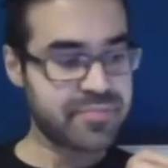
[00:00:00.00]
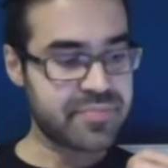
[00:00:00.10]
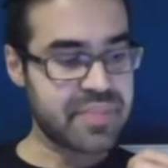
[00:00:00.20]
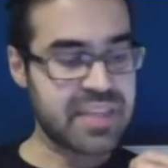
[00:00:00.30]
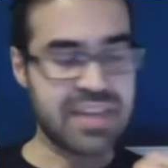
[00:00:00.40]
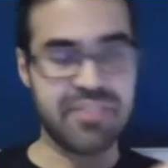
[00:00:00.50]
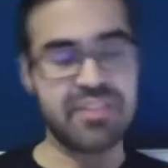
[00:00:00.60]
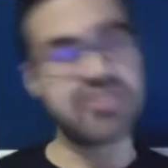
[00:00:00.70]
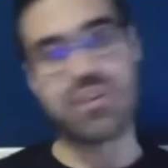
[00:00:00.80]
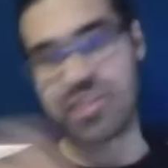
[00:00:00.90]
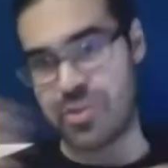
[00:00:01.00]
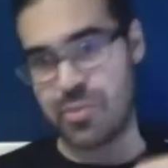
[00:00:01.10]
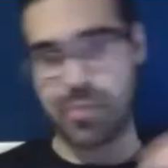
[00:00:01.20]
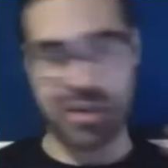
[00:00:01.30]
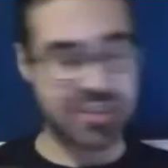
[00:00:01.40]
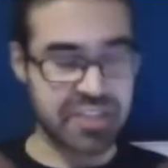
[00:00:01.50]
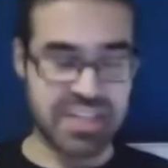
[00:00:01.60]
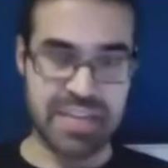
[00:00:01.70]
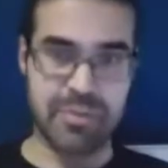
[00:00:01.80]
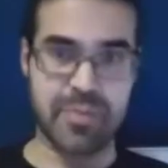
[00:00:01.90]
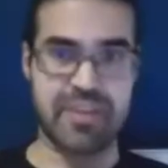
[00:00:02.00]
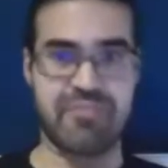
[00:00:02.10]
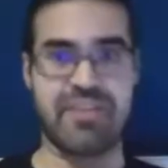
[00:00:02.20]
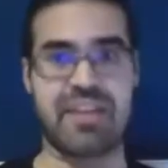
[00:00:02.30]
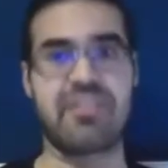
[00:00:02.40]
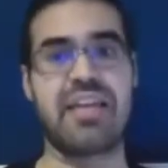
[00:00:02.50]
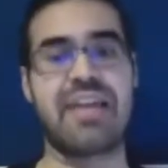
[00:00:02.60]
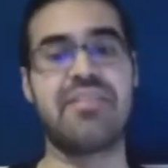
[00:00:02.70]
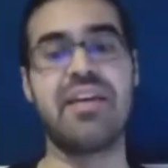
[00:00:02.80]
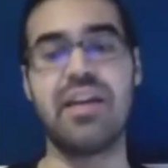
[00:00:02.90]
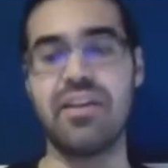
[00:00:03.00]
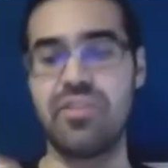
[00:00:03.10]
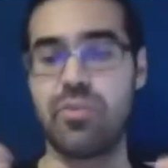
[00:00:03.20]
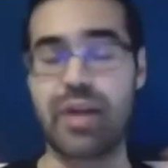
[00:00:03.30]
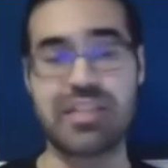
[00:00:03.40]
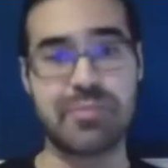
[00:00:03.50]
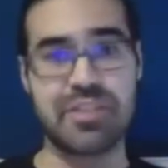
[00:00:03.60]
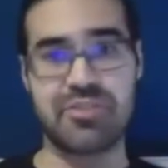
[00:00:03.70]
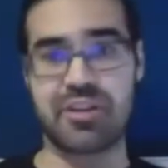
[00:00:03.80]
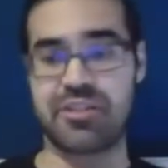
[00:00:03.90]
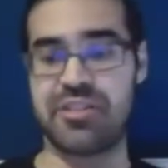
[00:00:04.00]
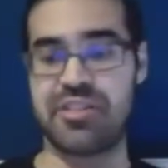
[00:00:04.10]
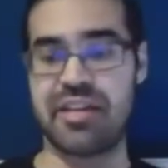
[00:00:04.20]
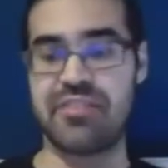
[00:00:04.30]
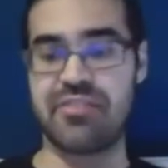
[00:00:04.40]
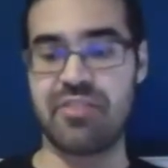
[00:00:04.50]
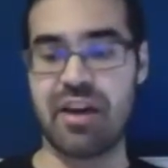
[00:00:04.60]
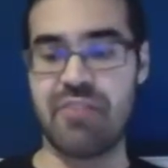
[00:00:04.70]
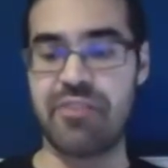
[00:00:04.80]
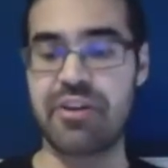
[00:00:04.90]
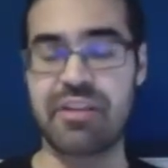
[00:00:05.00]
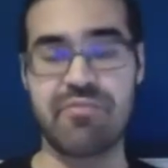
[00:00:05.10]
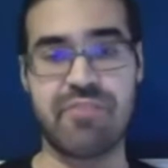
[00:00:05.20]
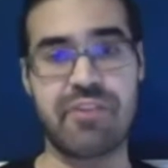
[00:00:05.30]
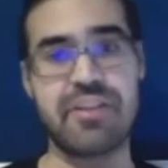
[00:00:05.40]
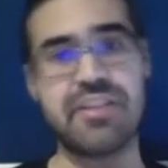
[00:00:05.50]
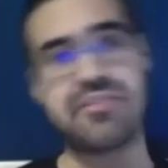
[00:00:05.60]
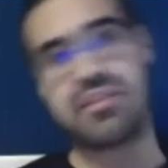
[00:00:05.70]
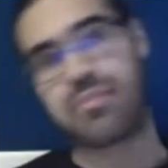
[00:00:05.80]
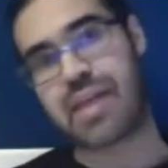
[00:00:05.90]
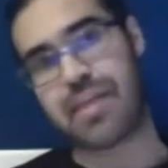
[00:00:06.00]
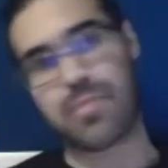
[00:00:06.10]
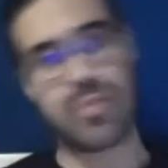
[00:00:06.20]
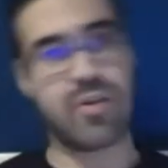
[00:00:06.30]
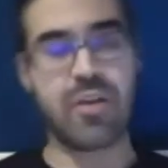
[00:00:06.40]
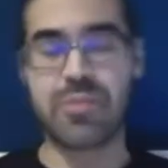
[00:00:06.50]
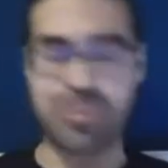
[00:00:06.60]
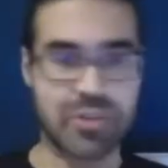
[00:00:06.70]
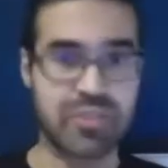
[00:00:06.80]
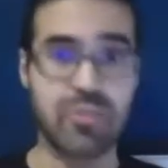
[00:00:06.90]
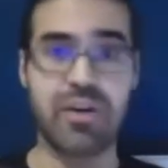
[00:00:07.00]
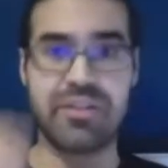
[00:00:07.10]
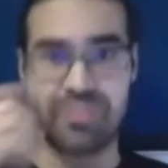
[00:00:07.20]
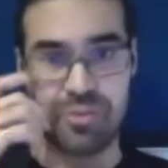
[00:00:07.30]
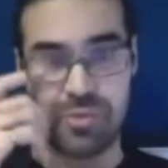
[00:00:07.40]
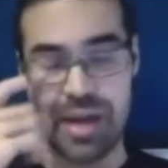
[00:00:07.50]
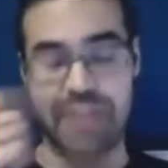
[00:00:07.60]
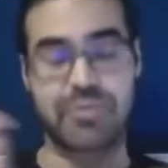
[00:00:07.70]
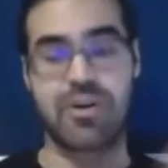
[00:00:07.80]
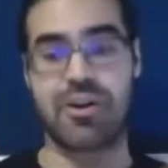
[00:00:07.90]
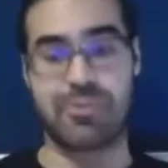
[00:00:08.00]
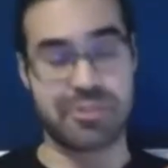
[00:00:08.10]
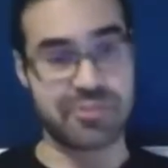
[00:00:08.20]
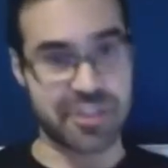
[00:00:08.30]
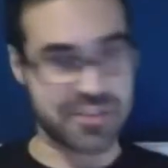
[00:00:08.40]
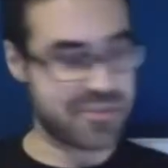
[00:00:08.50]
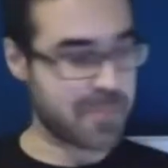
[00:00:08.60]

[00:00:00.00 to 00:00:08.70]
And this is also partially enabled by the fact that the Wasm instruction set can very easily map almost one-to-one to actual hardware instructions.